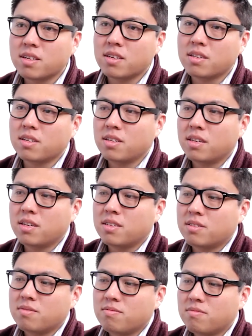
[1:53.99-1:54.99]

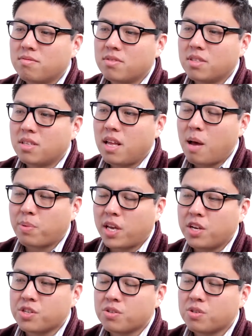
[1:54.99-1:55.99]
in
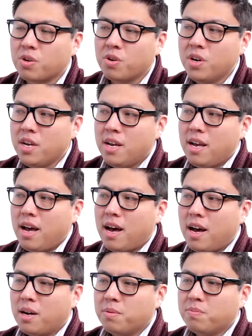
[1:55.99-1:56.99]
applications. So
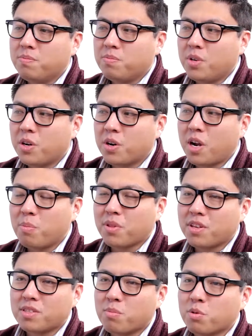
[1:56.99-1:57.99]
here are a couple
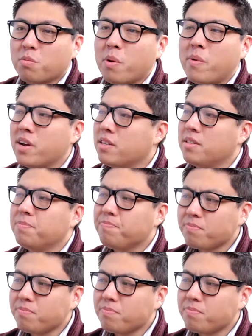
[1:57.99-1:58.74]
things that blew my mind.